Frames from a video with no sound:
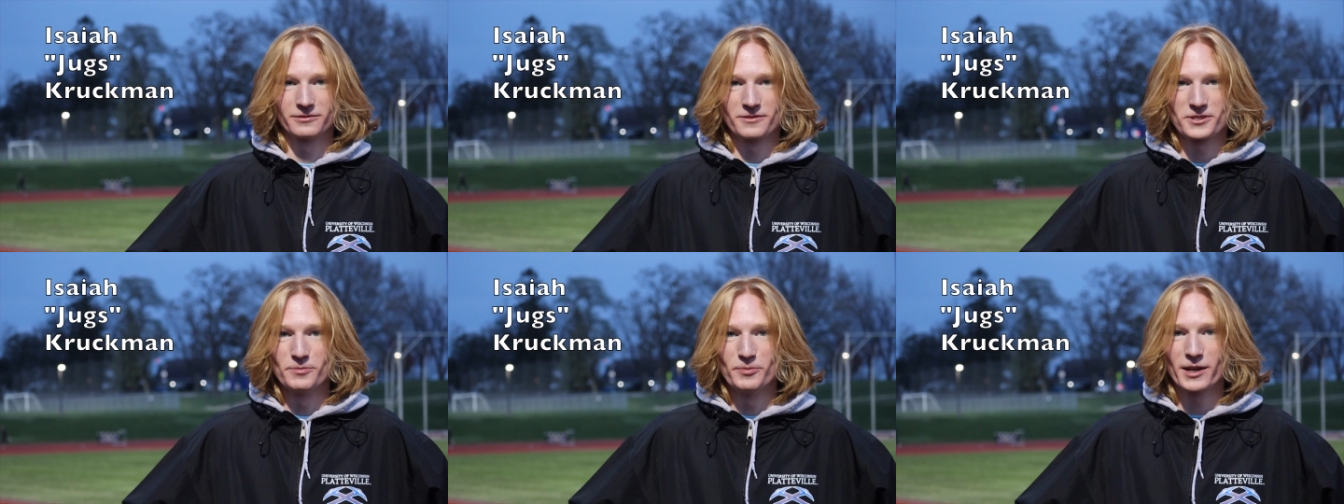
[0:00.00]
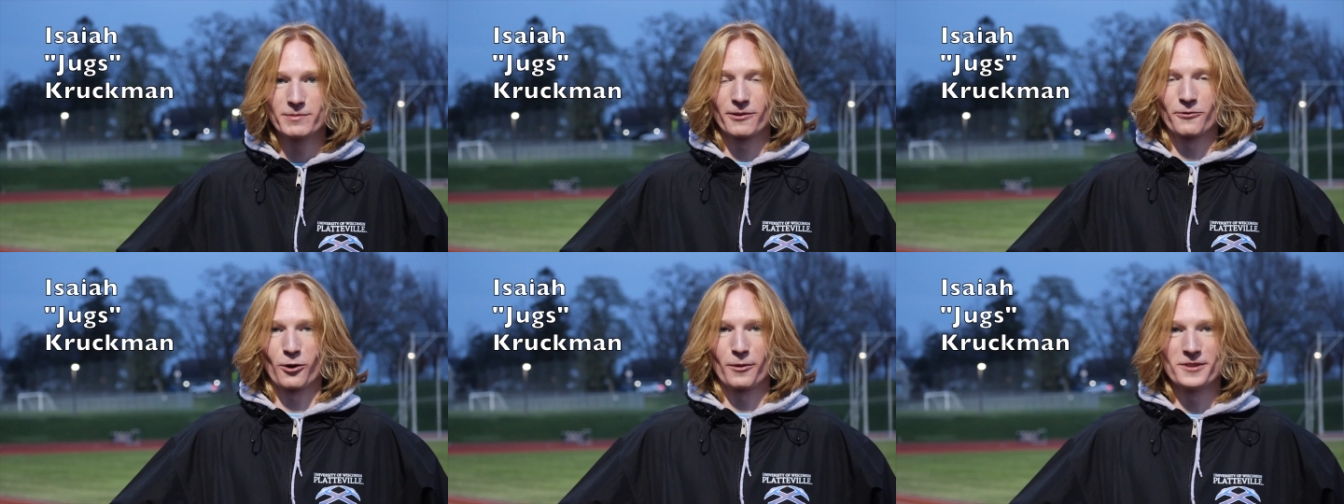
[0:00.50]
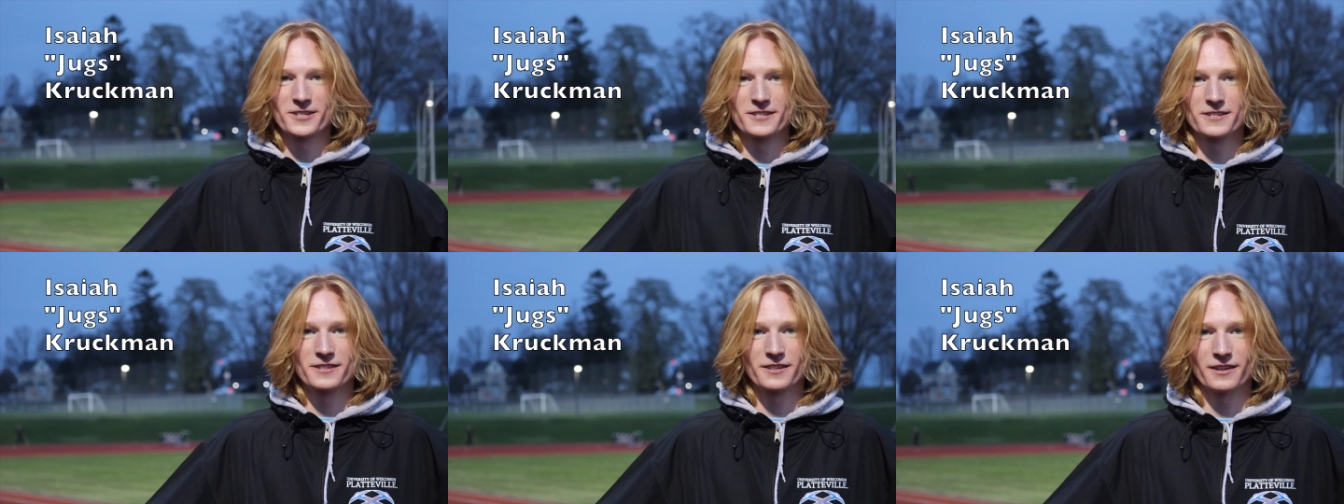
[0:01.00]
some big
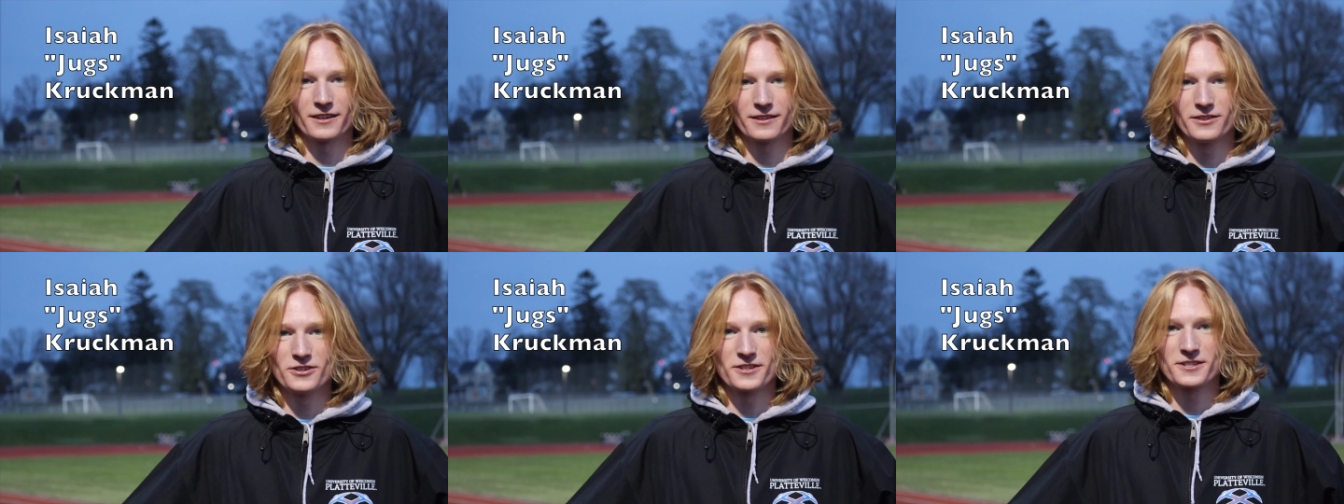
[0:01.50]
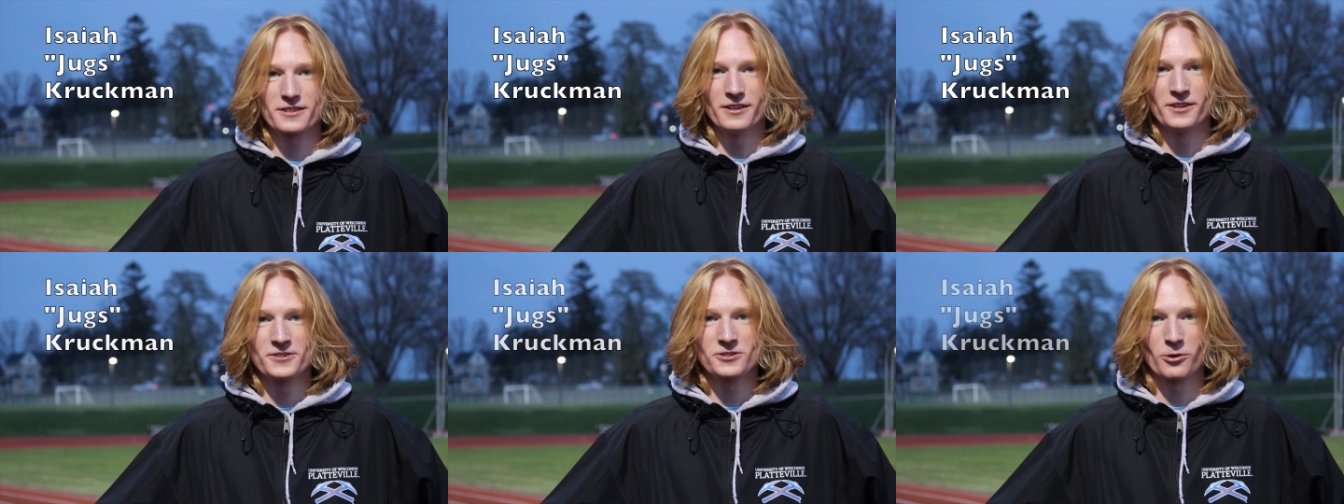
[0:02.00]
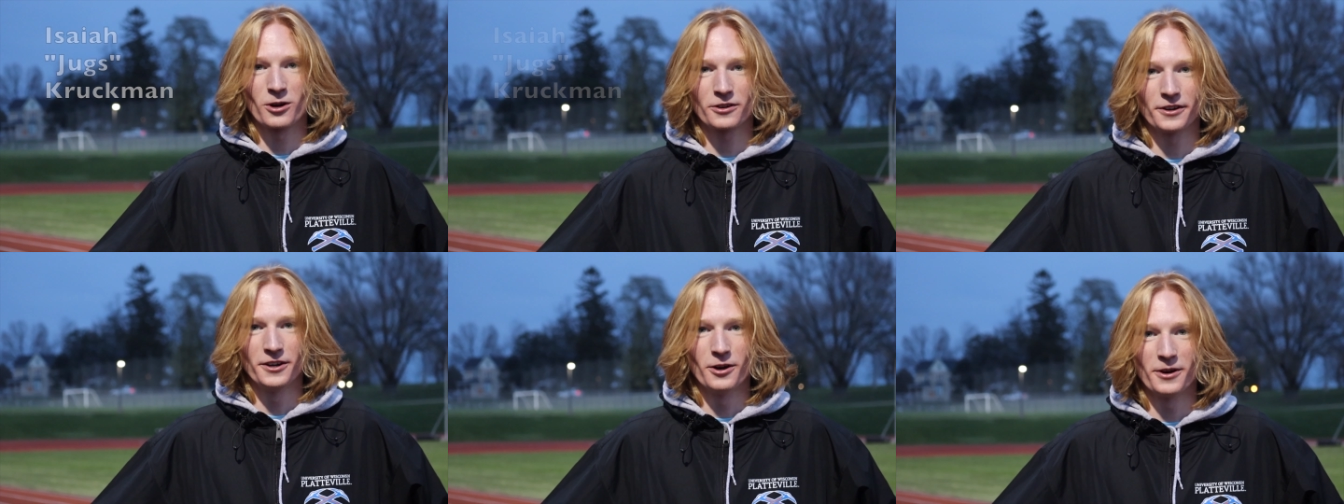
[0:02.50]
performances. Uh, just
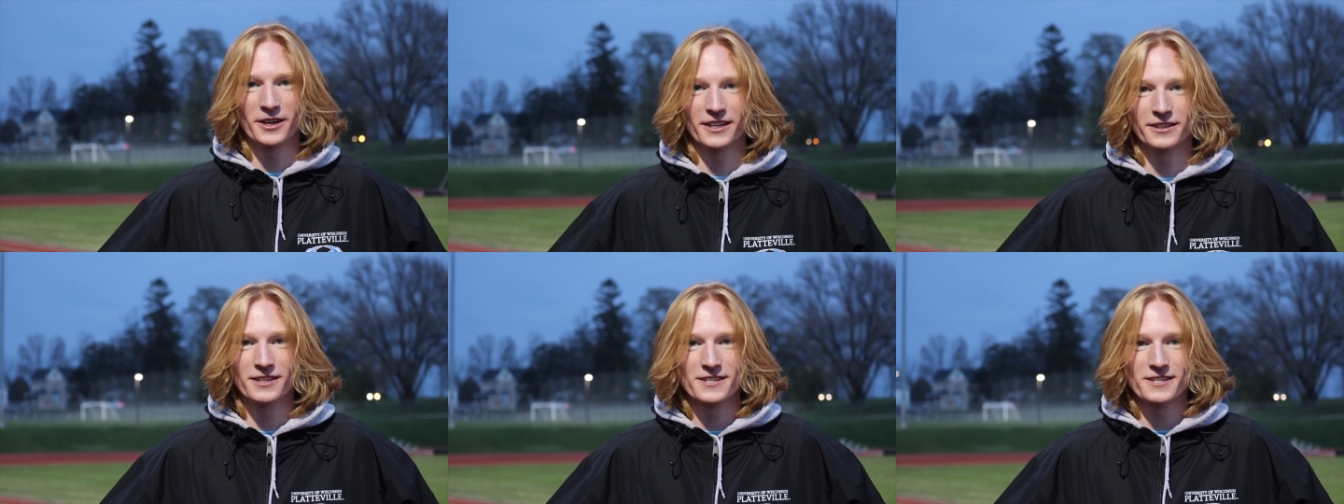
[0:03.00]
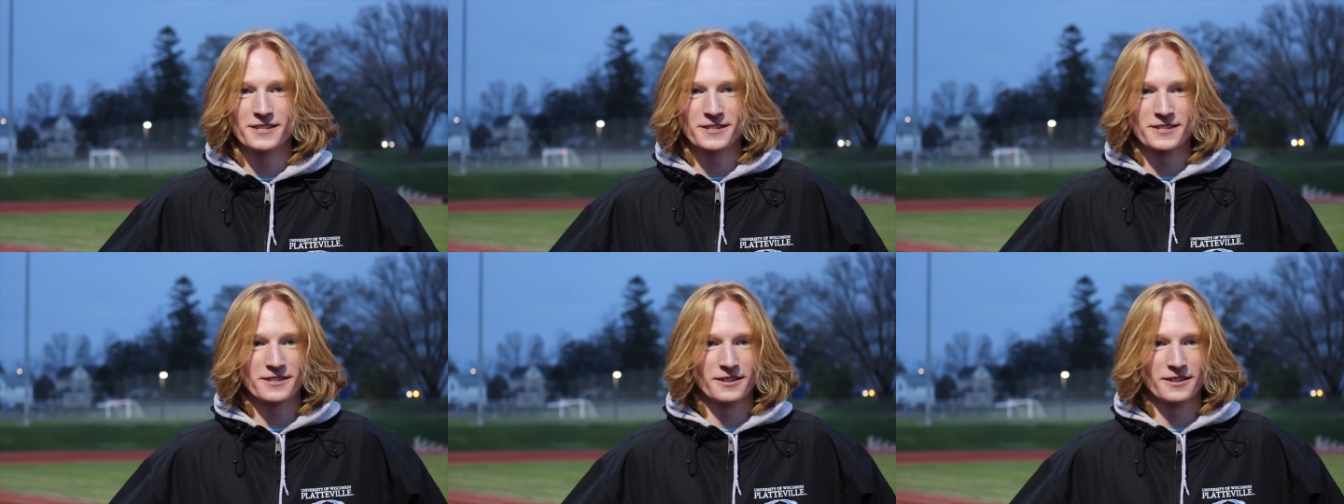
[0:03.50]
historically knowing that this is